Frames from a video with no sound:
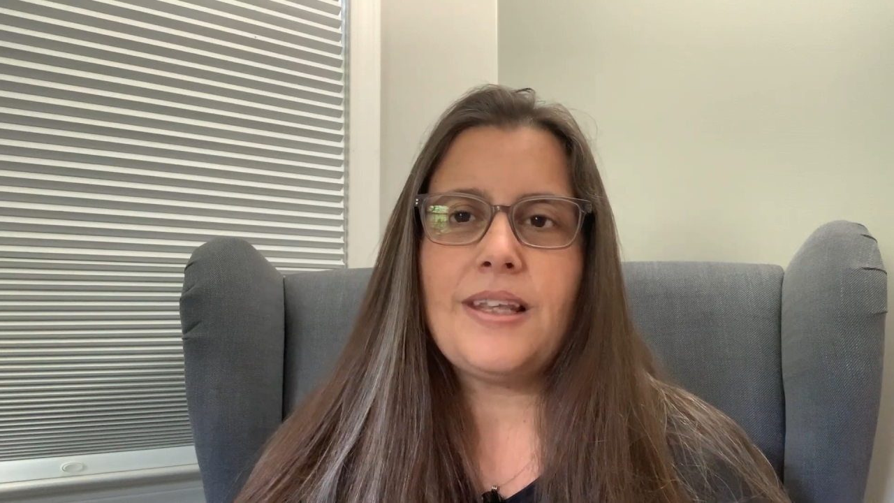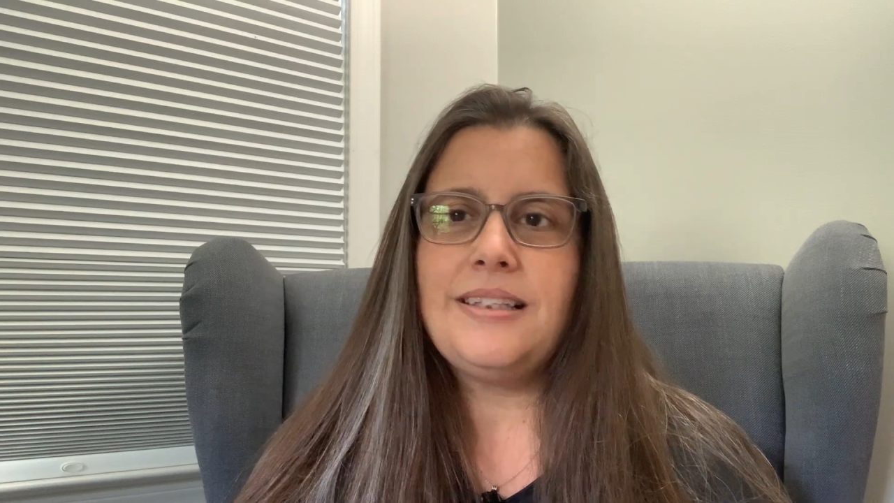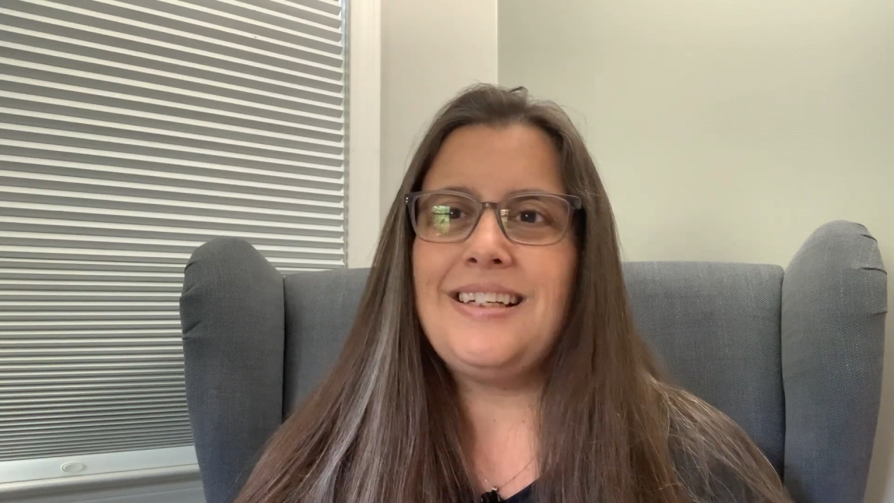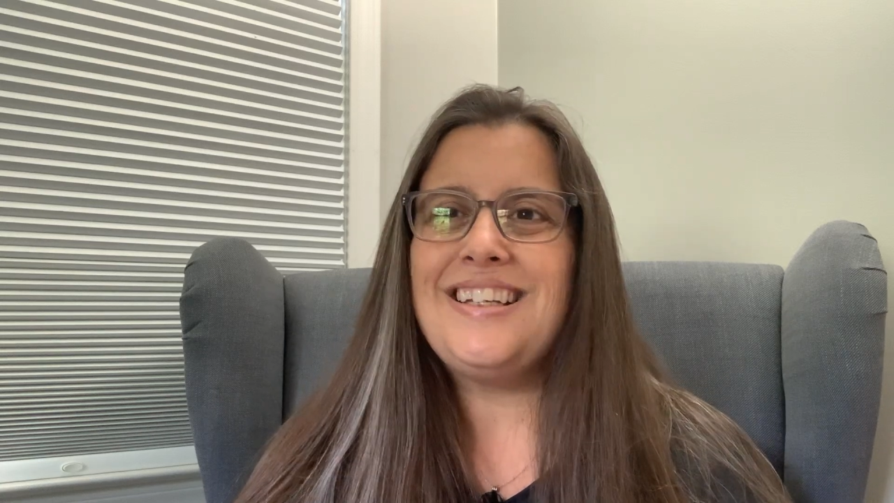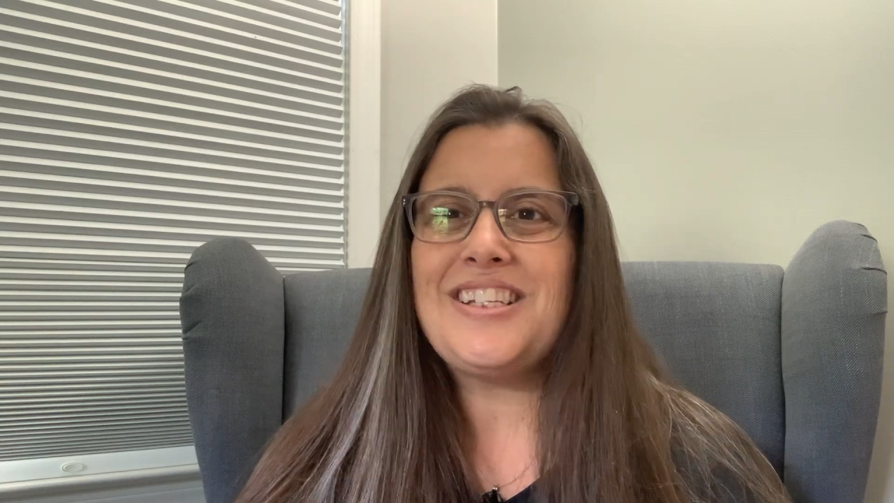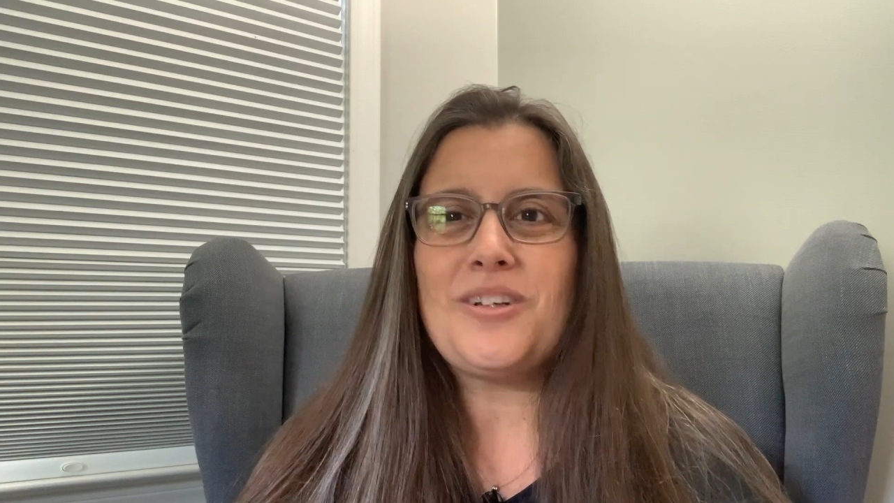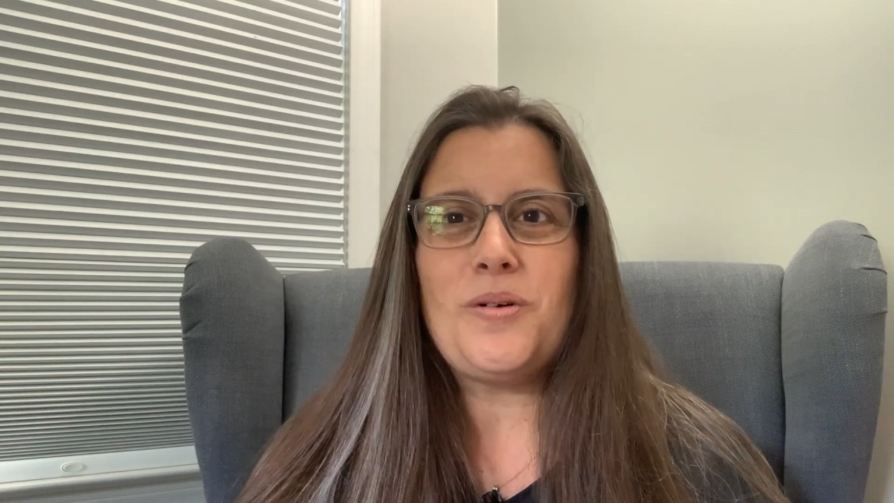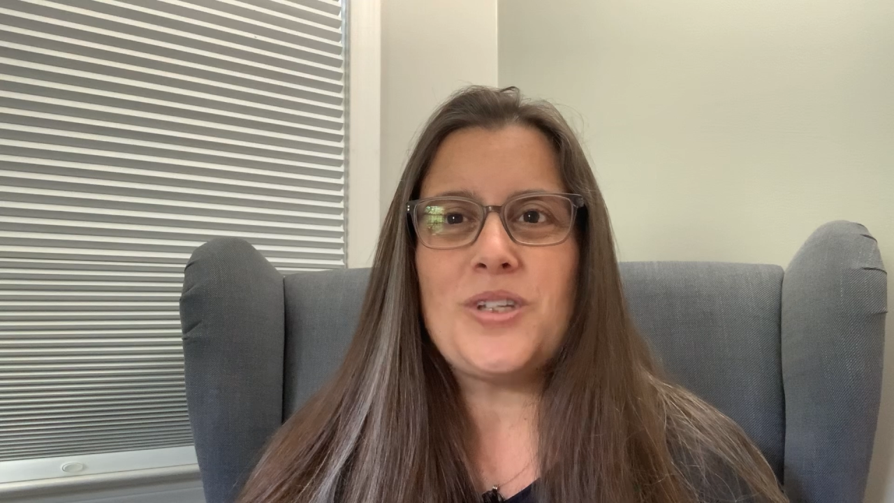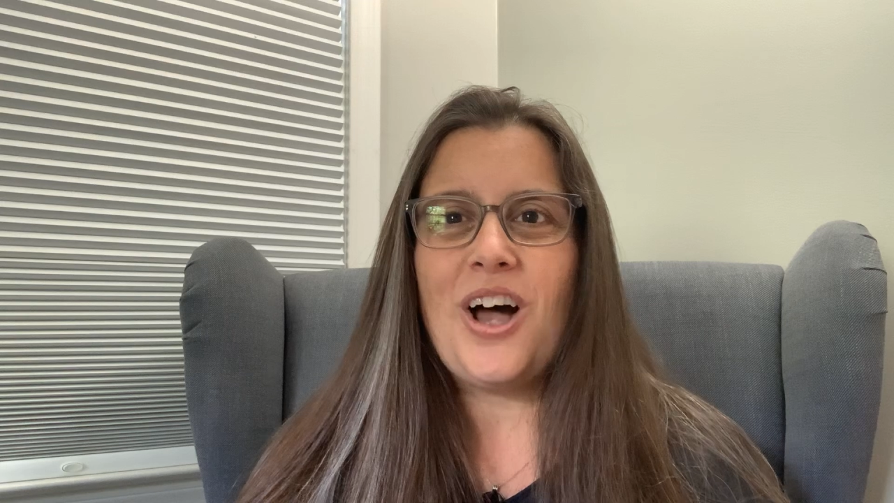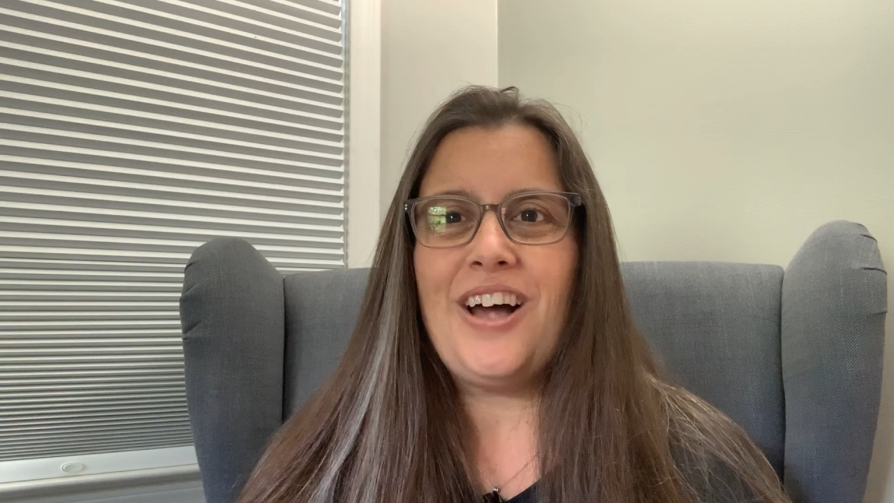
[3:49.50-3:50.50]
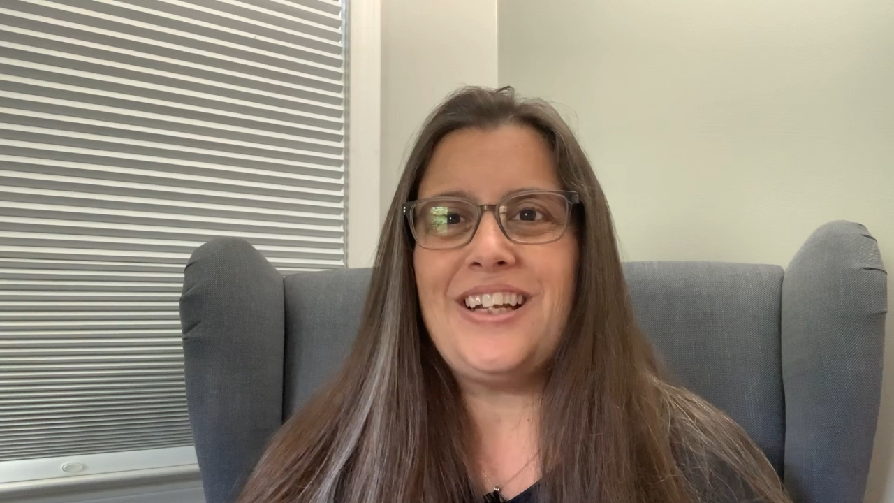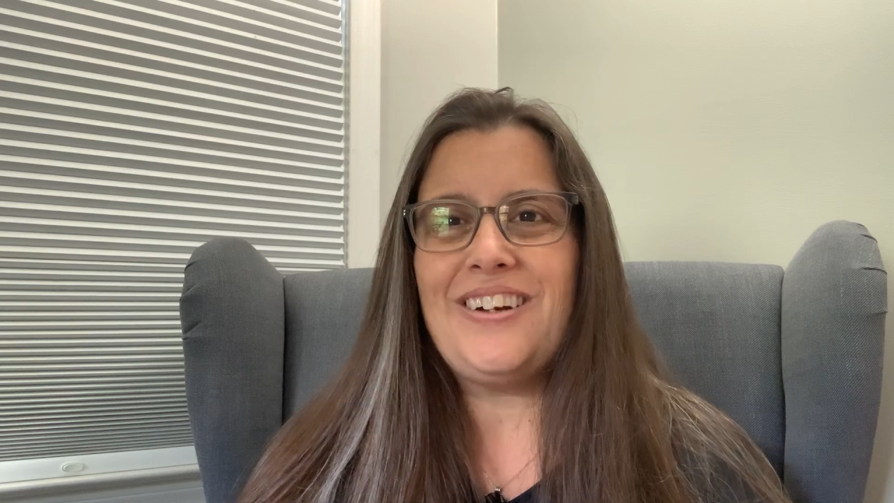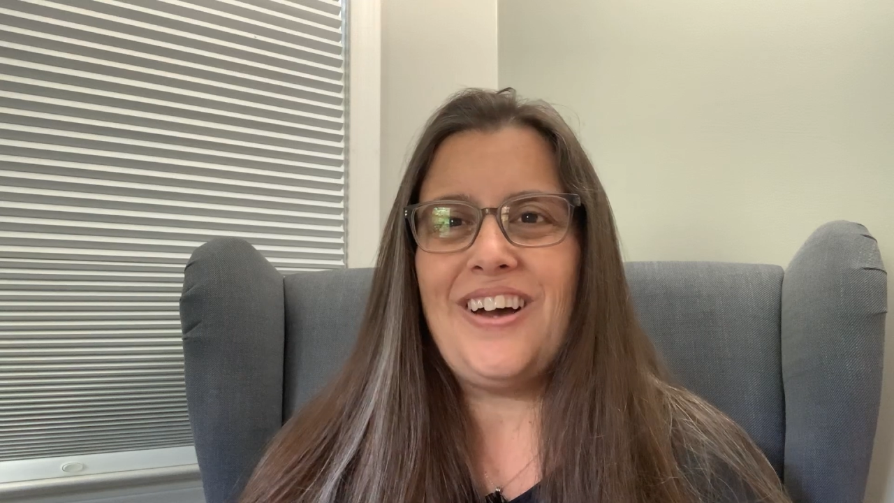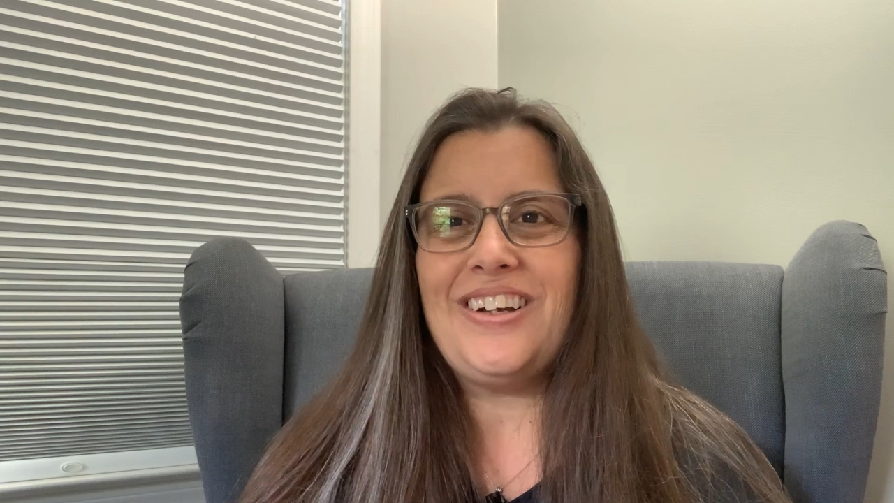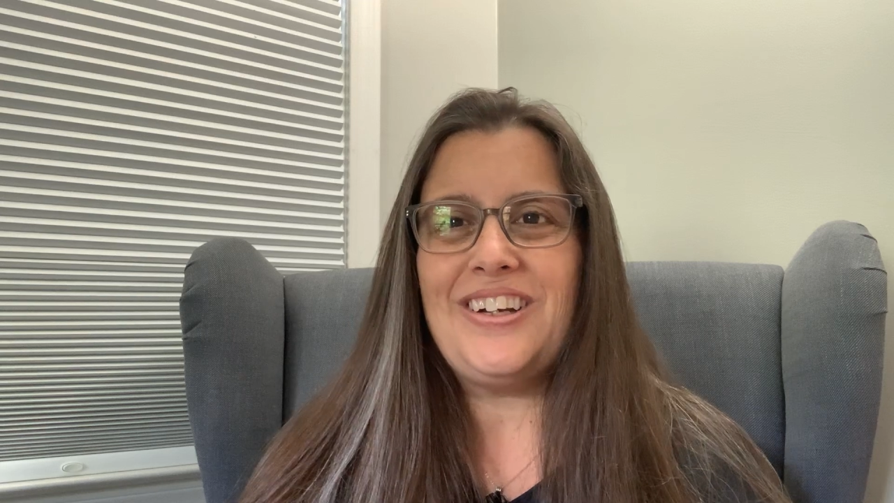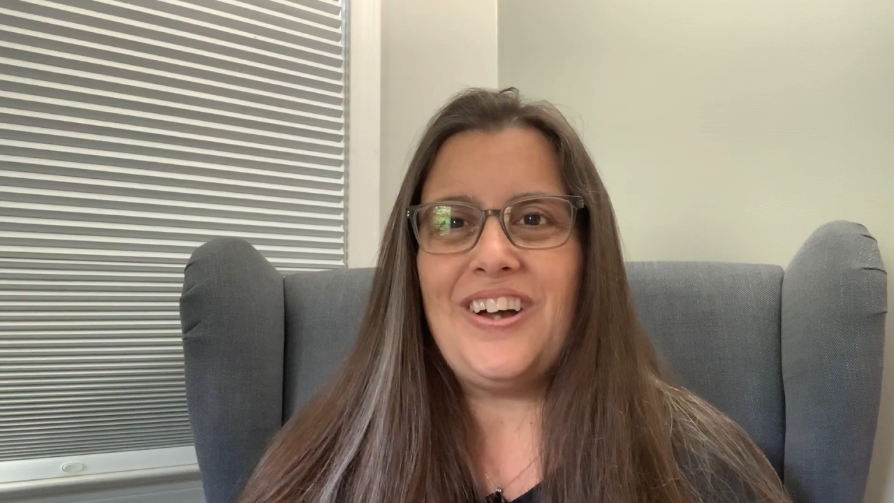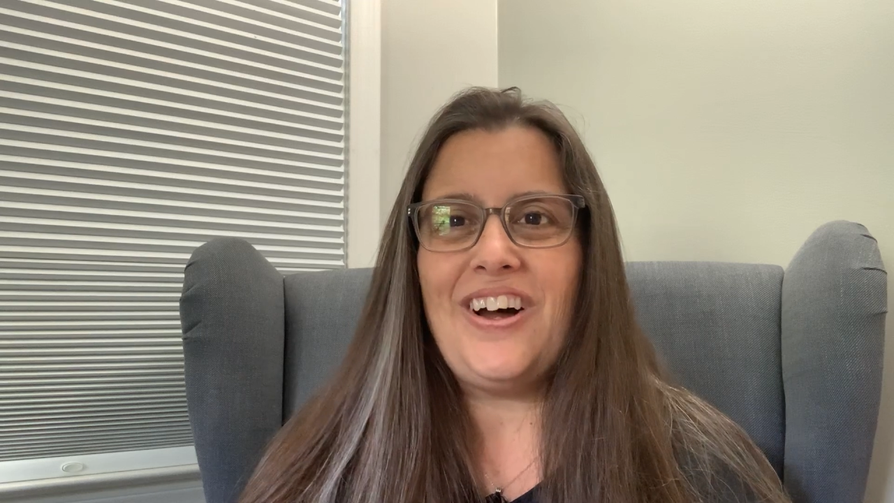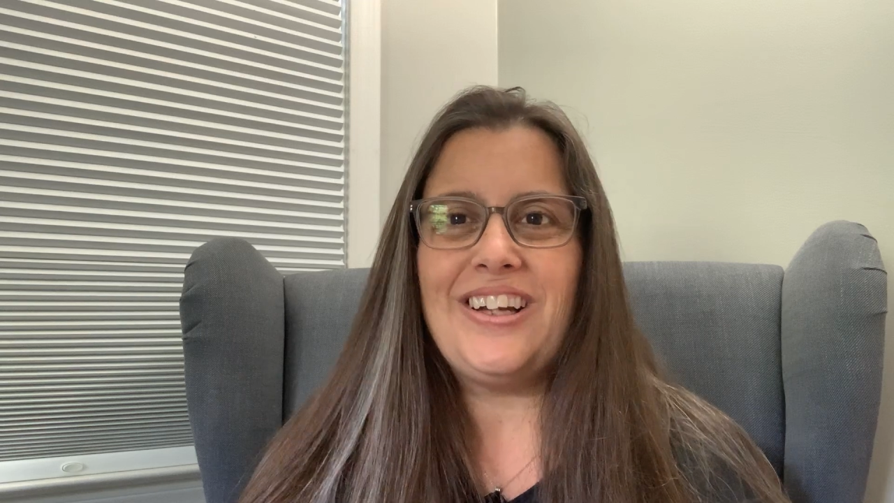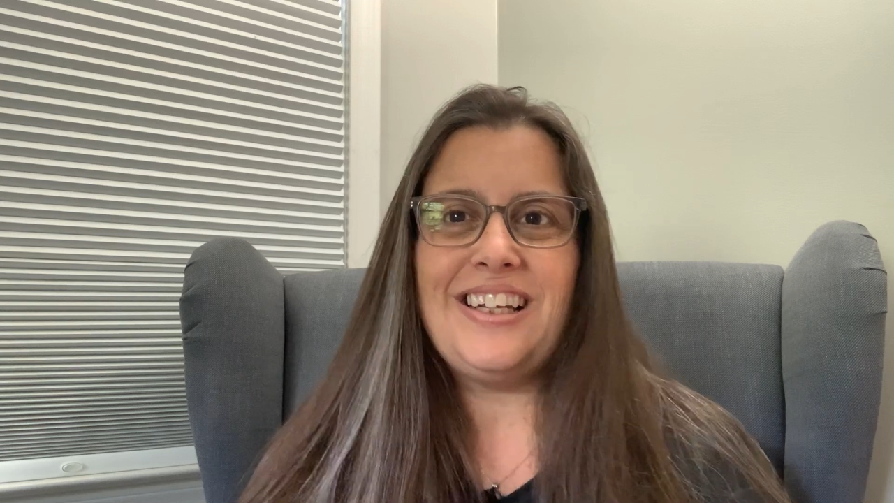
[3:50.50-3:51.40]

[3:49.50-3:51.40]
list goes on and on and on.